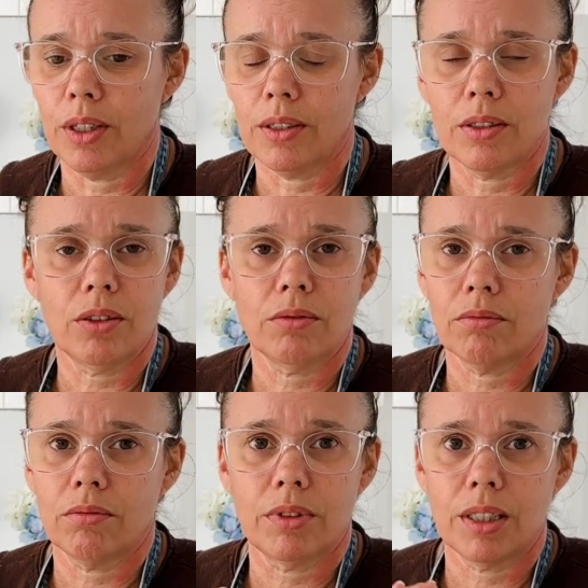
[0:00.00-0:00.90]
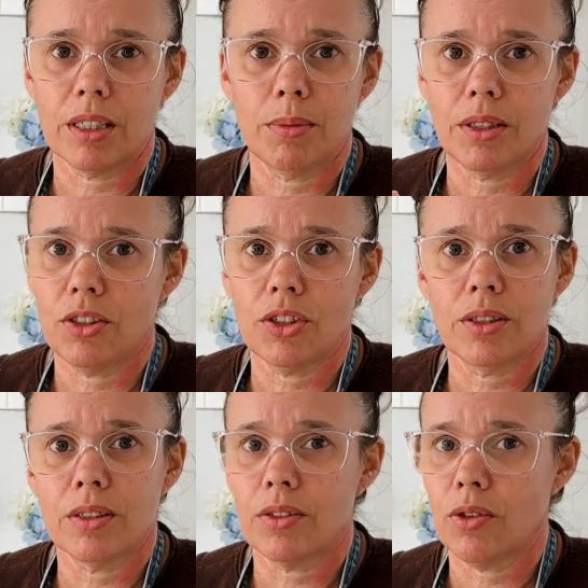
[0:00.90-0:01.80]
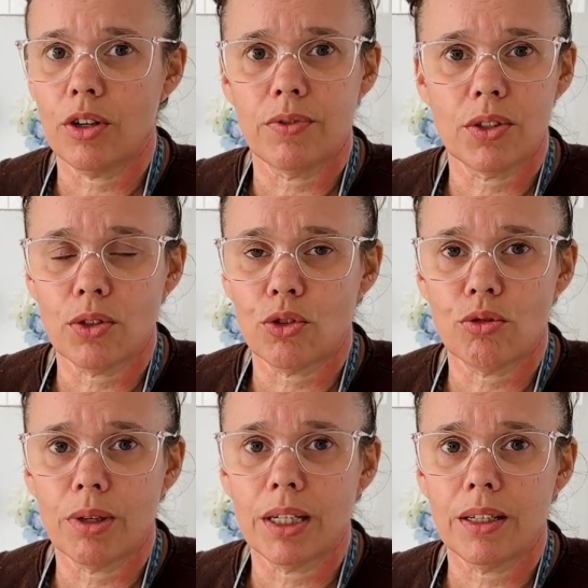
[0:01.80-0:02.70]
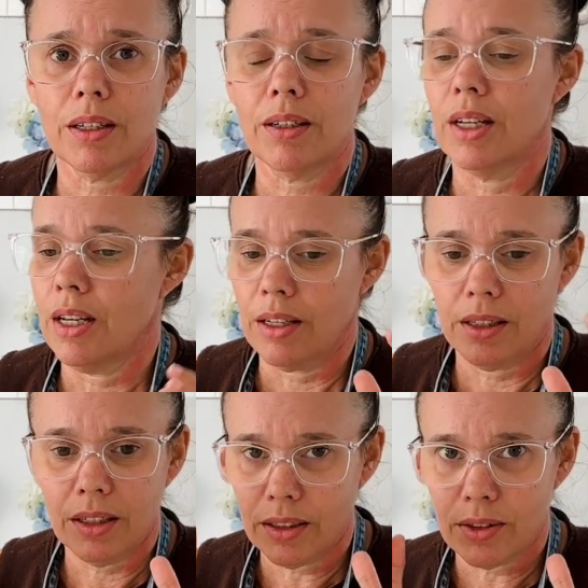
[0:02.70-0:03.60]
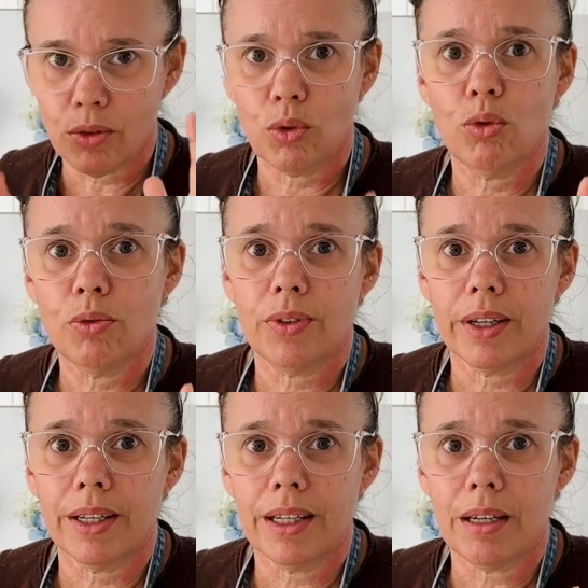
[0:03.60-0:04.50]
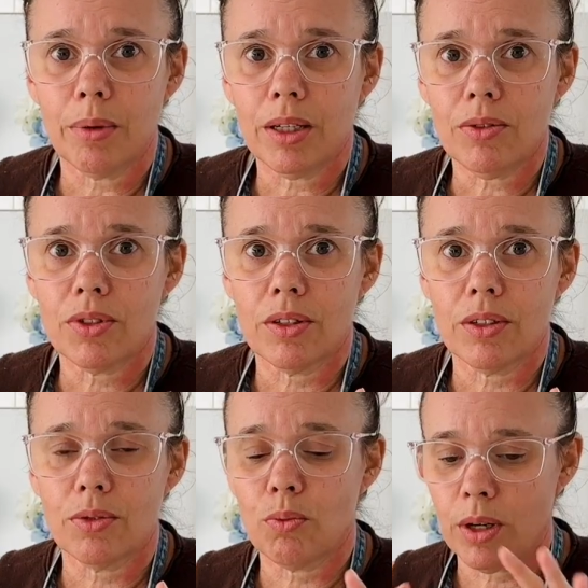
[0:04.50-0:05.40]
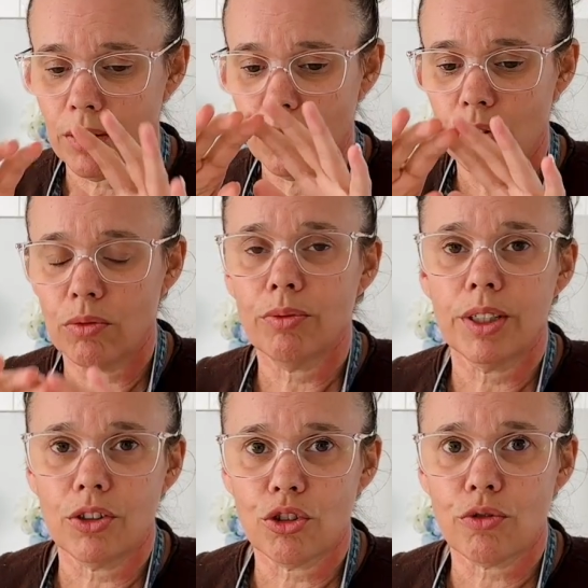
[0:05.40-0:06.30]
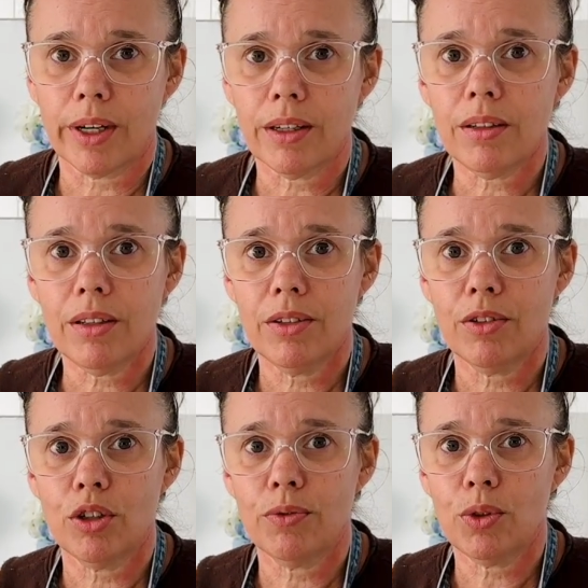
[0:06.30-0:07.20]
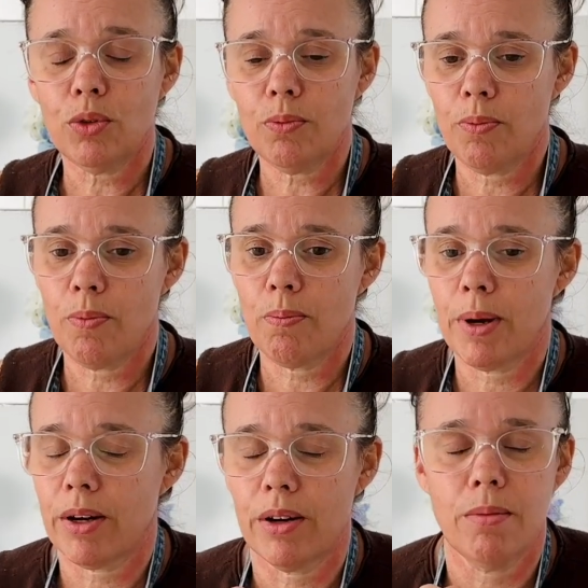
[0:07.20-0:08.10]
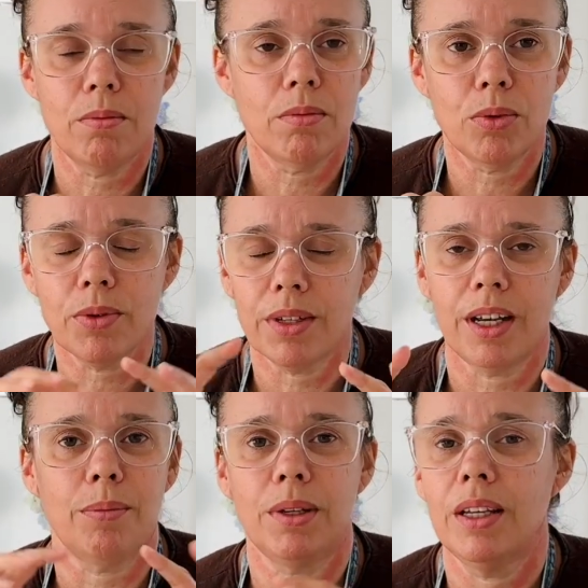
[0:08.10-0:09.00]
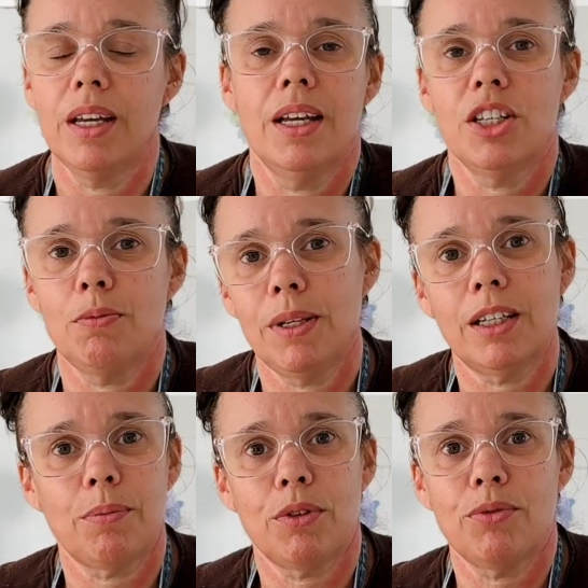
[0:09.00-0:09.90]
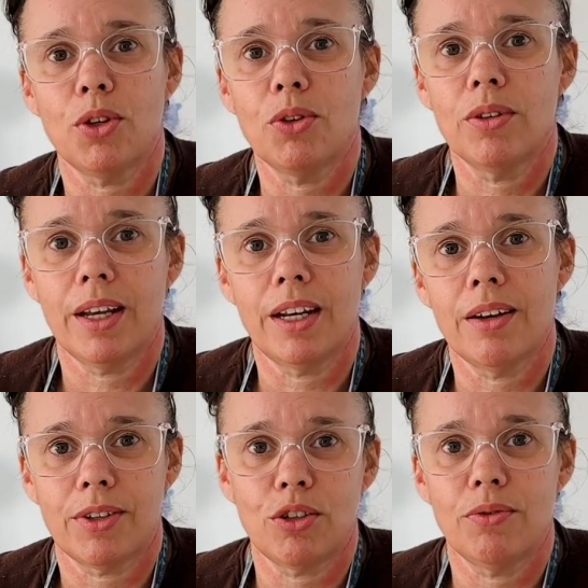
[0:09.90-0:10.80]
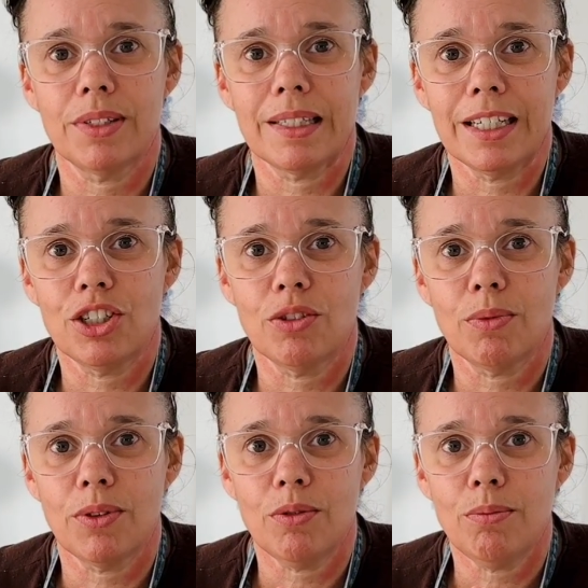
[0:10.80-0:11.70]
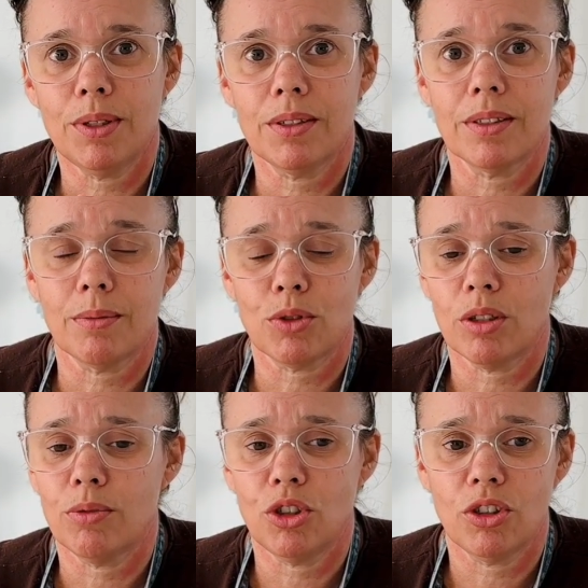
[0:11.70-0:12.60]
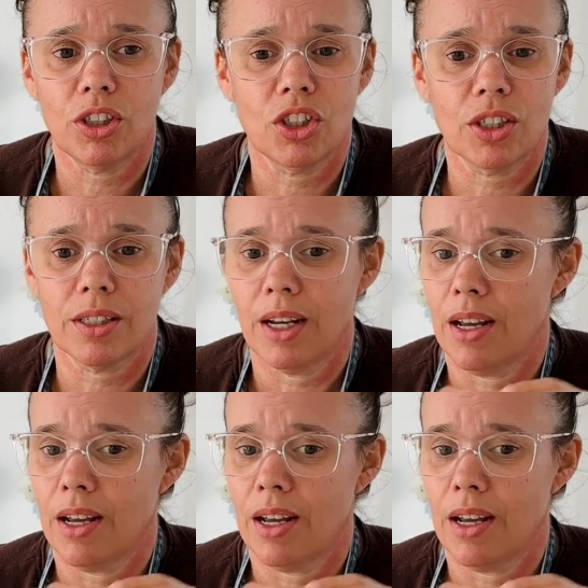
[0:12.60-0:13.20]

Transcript: it's not text messages, it's not over social media, it's all via email. So there's one whole written trail of it all, but I'm more than happy to pick up the phone and have a conversation with them, because sometimes you can just